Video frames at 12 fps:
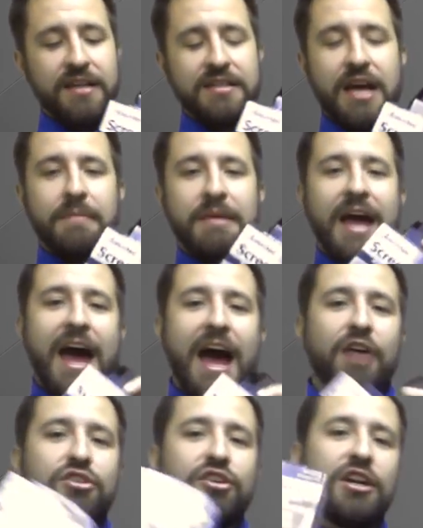Tell me
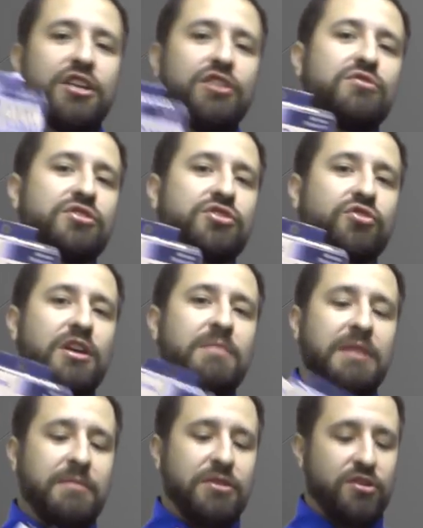how you're going to use a
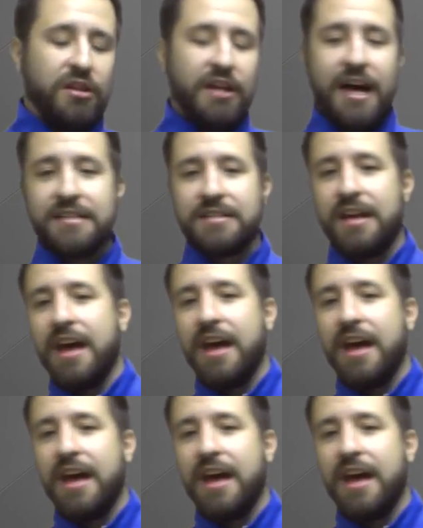ScreenBeam in your class,